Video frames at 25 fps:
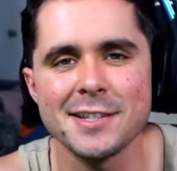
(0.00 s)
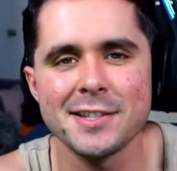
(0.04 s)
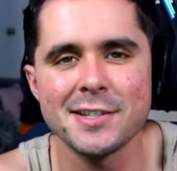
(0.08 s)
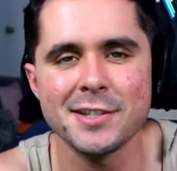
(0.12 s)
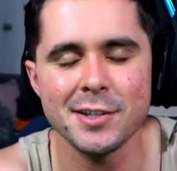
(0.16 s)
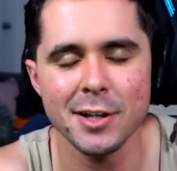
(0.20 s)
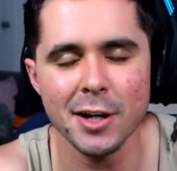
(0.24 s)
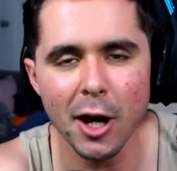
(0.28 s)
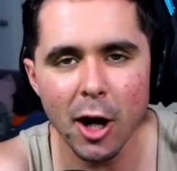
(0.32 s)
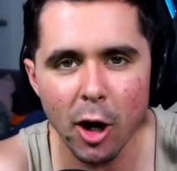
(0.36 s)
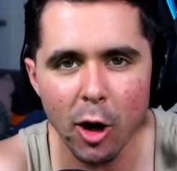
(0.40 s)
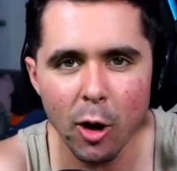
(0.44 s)

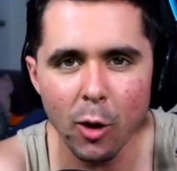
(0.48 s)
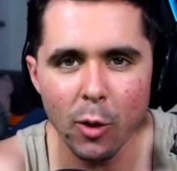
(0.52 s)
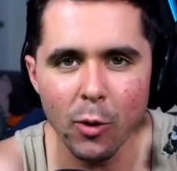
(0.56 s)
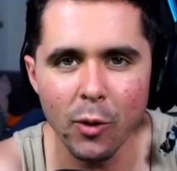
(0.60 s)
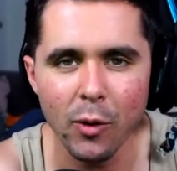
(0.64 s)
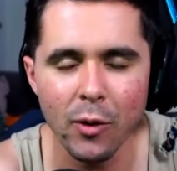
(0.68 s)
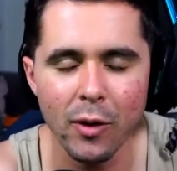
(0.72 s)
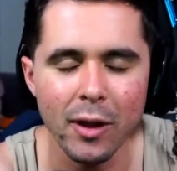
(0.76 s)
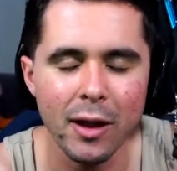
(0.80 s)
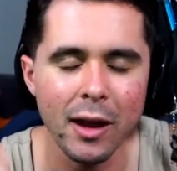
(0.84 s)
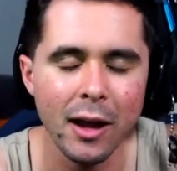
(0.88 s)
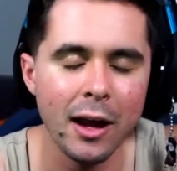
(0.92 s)
So
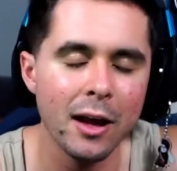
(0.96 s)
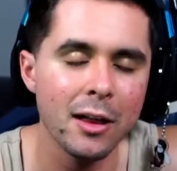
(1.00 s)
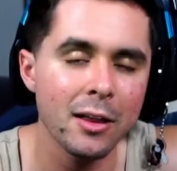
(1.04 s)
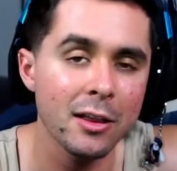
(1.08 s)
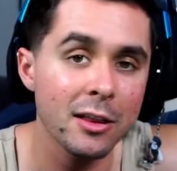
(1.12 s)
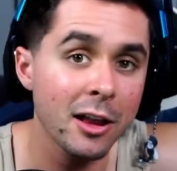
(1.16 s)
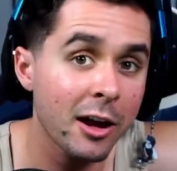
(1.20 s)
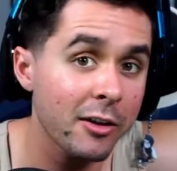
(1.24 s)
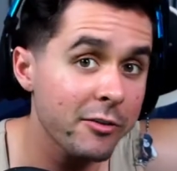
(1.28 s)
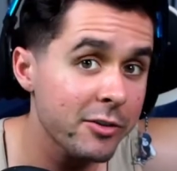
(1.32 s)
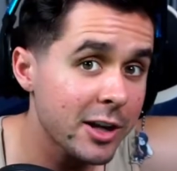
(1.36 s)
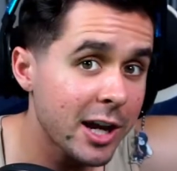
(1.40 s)
a lot
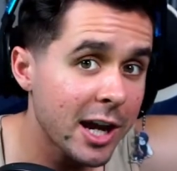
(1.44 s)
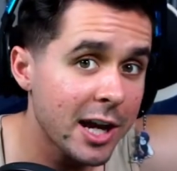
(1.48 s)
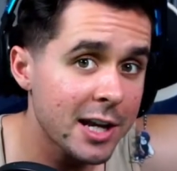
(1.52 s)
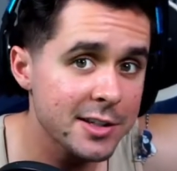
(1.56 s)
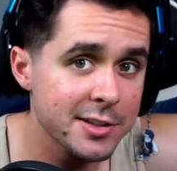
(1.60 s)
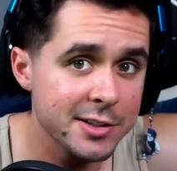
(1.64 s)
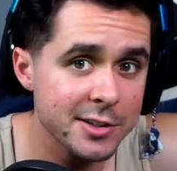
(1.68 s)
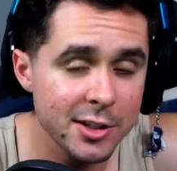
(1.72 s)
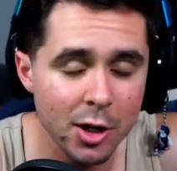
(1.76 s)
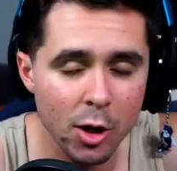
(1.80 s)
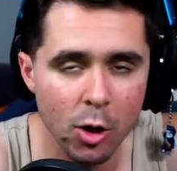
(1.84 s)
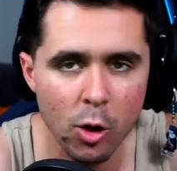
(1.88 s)
of you guys
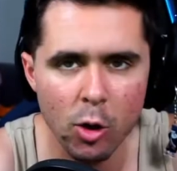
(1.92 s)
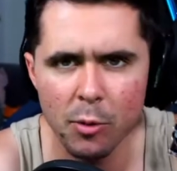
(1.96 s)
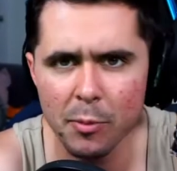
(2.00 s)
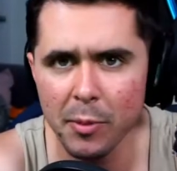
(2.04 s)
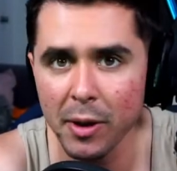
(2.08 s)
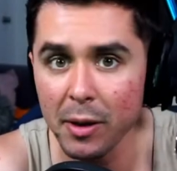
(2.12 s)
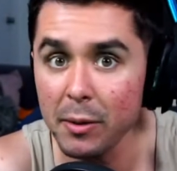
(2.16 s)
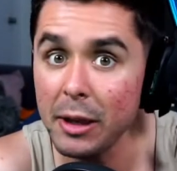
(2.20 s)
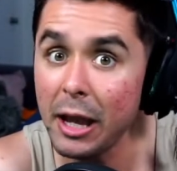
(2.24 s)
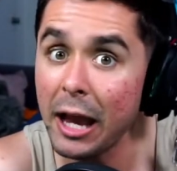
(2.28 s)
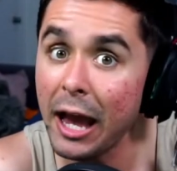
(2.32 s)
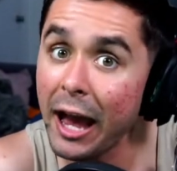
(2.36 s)
know, or
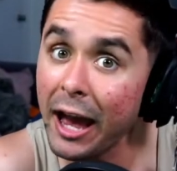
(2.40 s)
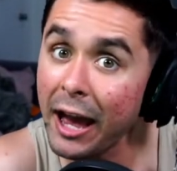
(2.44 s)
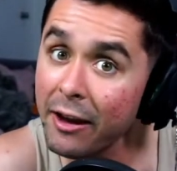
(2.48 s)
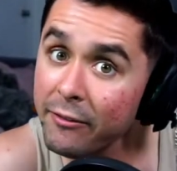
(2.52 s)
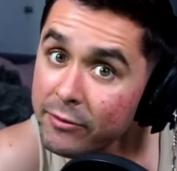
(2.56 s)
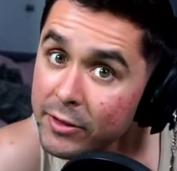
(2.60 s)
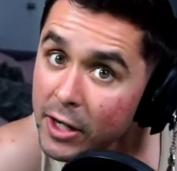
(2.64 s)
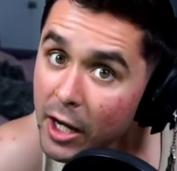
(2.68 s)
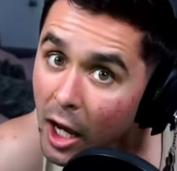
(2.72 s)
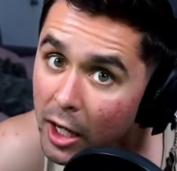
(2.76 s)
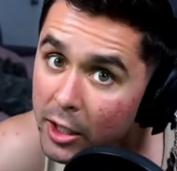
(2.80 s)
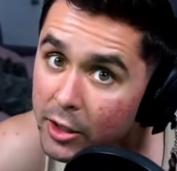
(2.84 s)
maybe I have
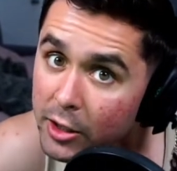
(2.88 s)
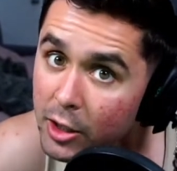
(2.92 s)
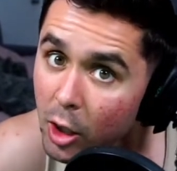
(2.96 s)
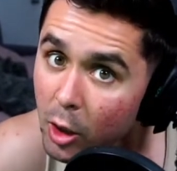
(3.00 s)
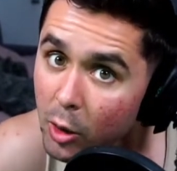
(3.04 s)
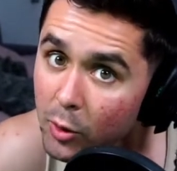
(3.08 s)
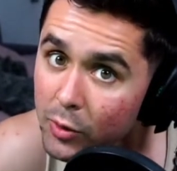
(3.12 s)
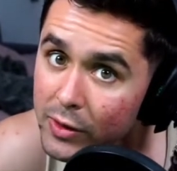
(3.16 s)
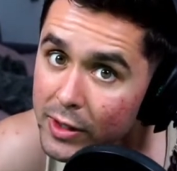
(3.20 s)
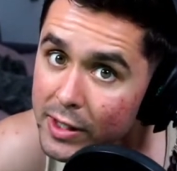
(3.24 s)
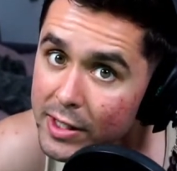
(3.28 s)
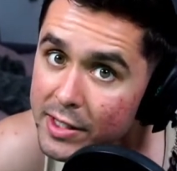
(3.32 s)
not known
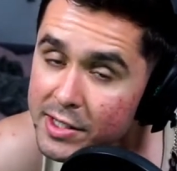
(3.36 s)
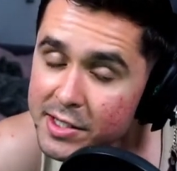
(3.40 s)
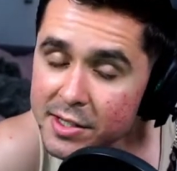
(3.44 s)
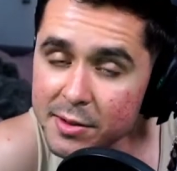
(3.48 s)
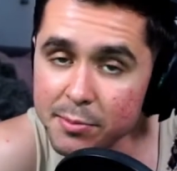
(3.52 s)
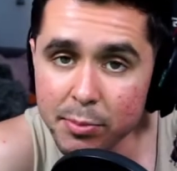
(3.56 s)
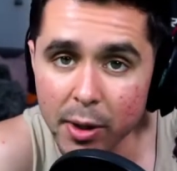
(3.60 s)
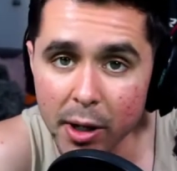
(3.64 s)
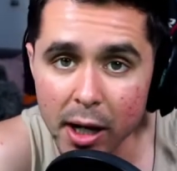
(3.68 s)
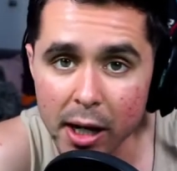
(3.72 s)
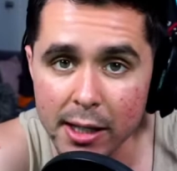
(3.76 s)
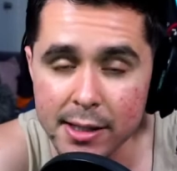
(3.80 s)
this,
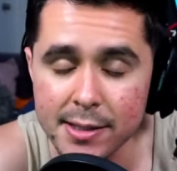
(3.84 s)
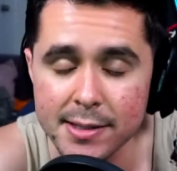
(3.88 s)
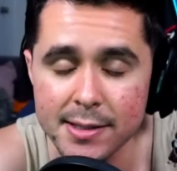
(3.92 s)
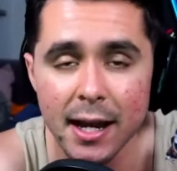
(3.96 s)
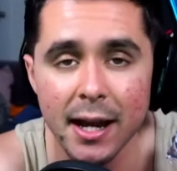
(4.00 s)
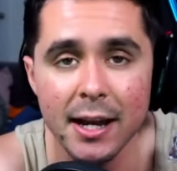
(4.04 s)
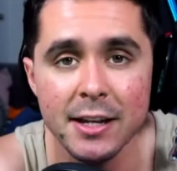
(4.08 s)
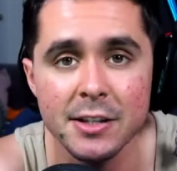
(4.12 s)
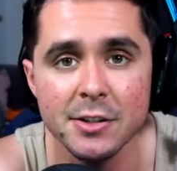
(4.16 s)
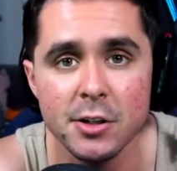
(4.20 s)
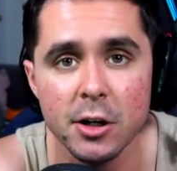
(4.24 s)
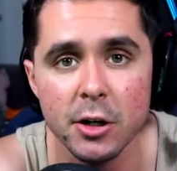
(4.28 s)
but I
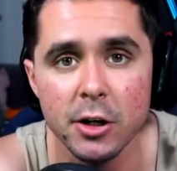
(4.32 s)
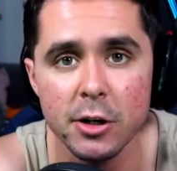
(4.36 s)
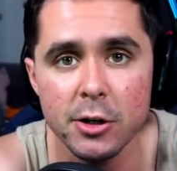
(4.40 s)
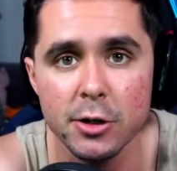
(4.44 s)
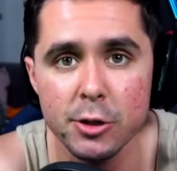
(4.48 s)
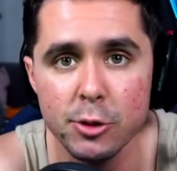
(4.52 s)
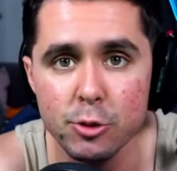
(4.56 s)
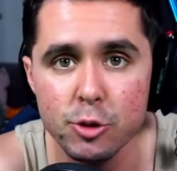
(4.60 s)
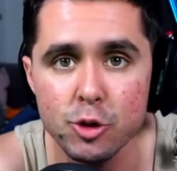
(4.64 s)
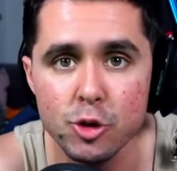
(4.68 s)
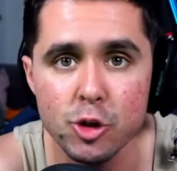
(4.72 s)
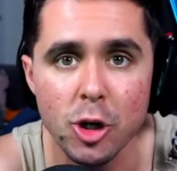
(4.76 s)
started a new
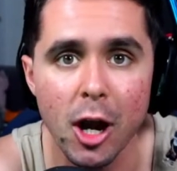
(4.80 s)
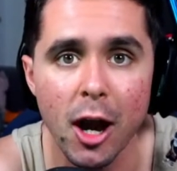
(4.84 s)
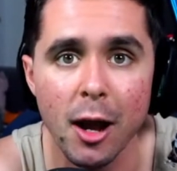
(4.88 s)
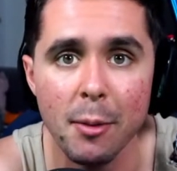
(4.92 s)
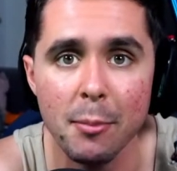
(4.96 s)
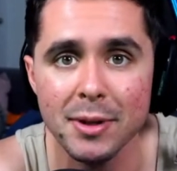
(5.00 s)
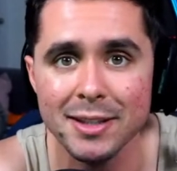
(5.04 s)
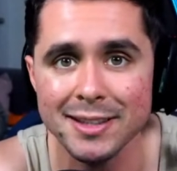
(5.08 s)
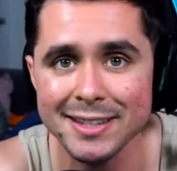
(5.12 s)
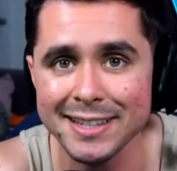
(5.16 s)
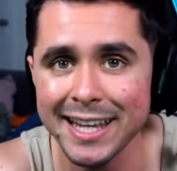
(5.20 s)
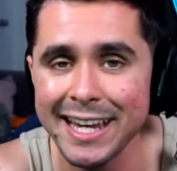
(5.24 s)
job
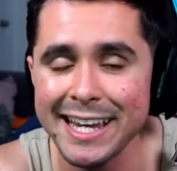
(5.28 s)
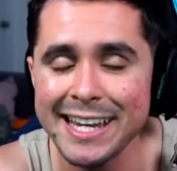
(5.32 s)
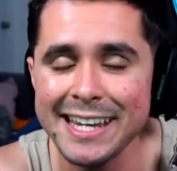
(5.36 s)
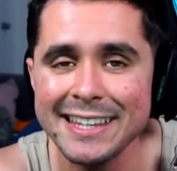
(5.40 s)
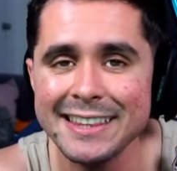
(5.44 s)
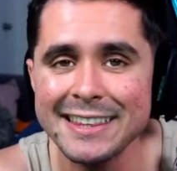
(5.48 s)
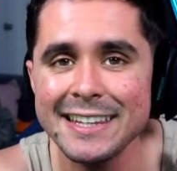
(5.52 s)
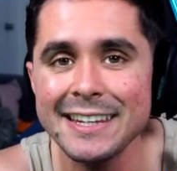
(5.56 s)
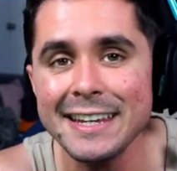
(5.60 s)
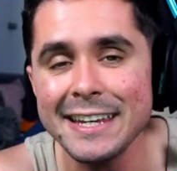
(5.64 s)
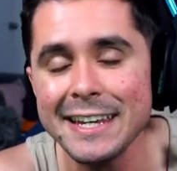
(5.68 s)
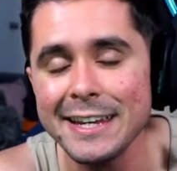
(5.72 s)
late in the
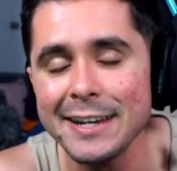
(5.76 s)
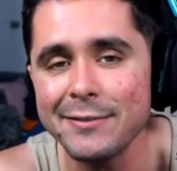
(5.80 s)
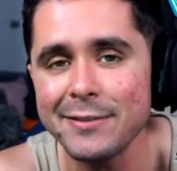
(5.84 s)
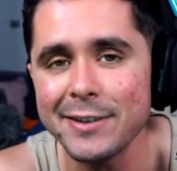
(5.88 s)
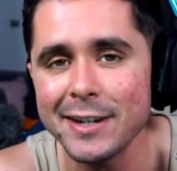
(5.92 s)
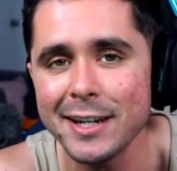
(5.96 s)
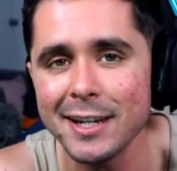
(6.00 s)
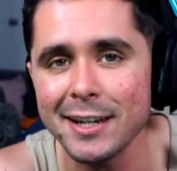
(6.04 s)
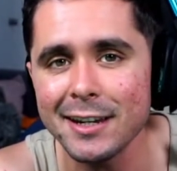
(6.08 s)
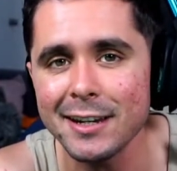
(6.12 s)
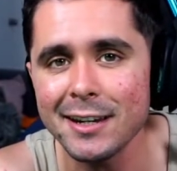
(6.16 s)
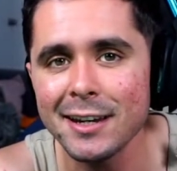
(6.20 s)

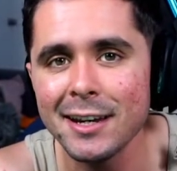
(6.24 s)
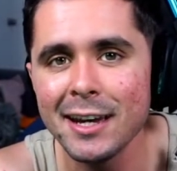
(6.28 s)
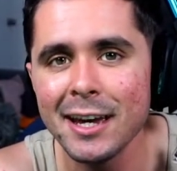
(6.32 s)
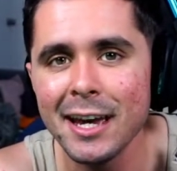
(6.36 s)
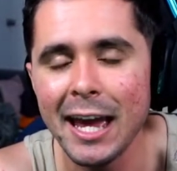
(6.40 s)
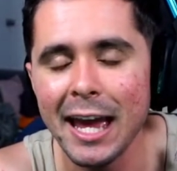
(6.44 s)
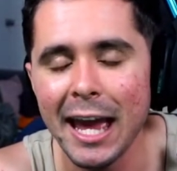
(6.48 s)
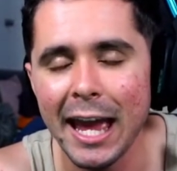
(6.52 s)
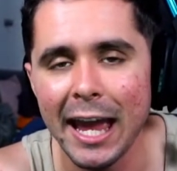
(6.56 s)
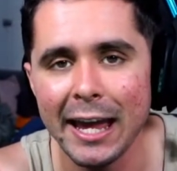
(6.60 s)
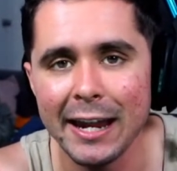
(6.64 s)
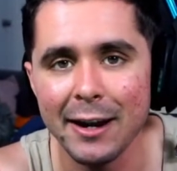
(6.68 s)
evening
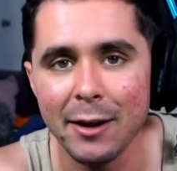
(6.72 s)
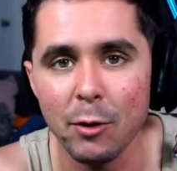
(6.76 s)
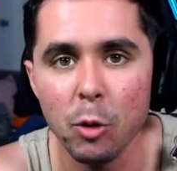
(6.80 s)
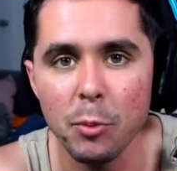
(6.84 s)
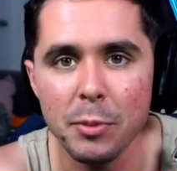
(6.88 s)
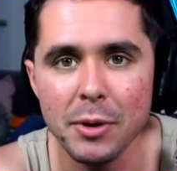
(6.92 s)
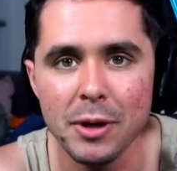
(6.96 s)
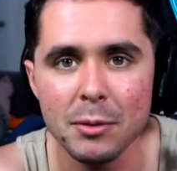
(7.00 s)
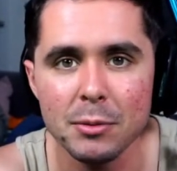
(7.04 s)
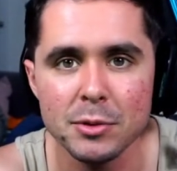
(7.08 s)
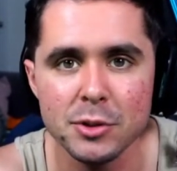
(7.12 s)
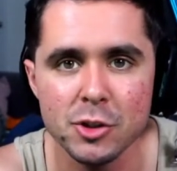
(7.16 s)
and I won't be
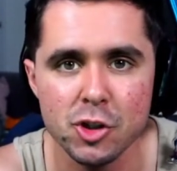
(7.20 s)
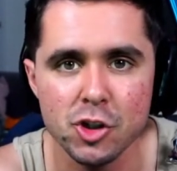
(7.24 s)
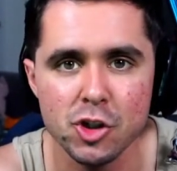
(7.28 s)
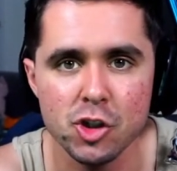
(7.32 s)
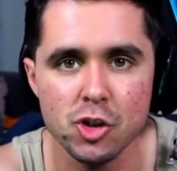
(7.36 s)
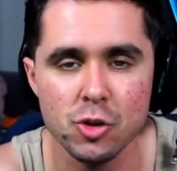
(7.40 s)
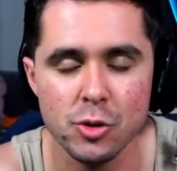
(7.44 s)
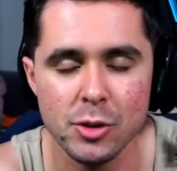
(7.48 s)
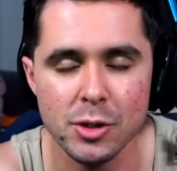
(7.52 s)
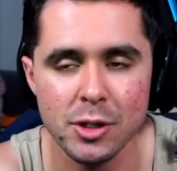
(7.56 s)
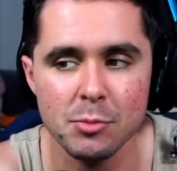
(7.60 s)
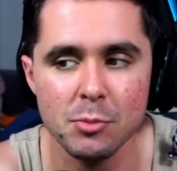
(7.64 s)
able to
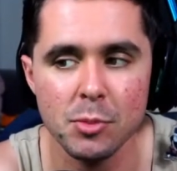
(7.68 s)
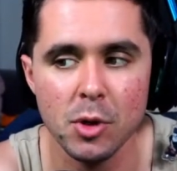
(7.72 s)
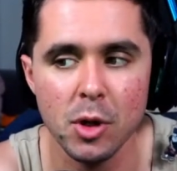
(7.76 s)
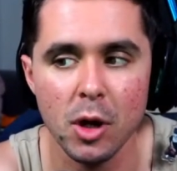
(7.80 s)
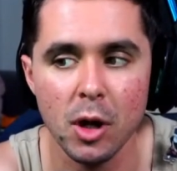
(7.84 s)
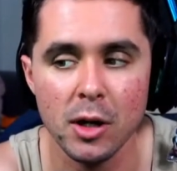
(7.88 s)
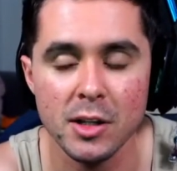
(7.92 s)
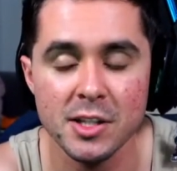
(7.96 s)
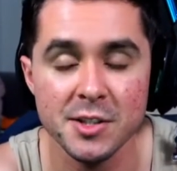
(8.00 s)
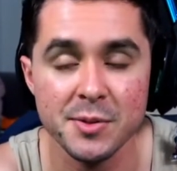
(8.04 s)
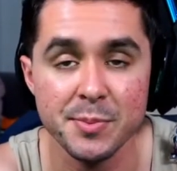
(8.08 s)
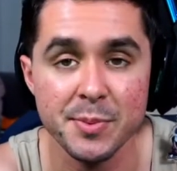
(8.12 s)
stream on
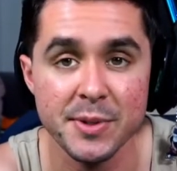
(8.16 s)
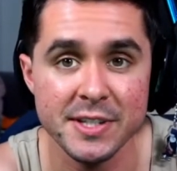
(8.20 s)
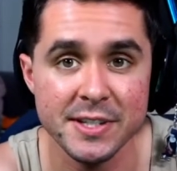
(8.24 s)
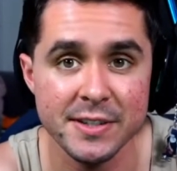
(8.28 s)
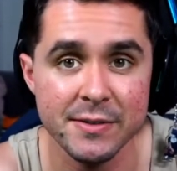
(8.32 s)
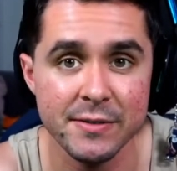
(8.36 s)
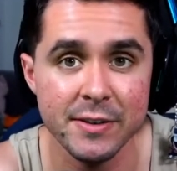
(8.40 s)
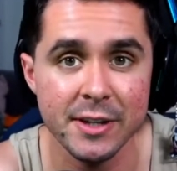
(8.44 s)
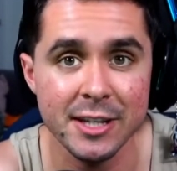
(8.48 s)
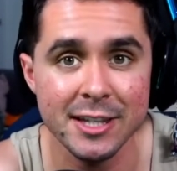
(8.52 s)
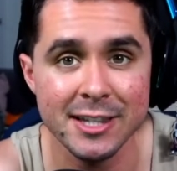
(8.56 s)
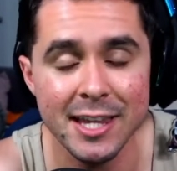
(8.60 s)

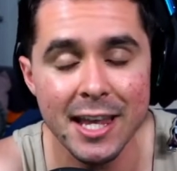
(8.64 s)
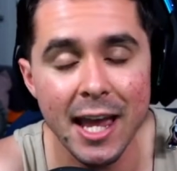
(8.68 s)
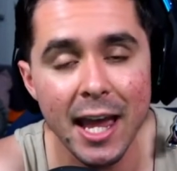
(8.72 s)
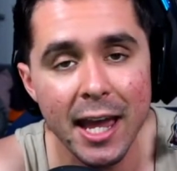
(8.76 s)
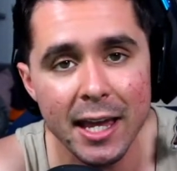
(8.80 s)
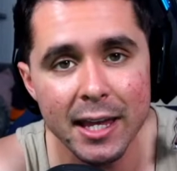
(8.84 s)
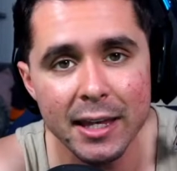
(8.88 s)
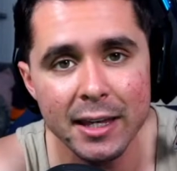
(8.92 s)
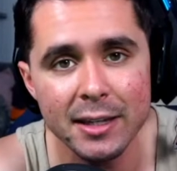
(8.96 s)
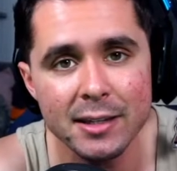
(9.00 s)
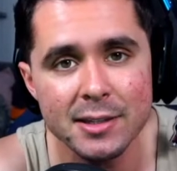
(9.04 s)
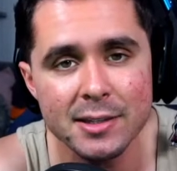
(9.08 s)
specific
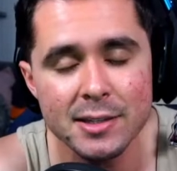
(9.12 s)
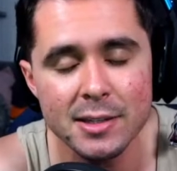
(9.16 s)
days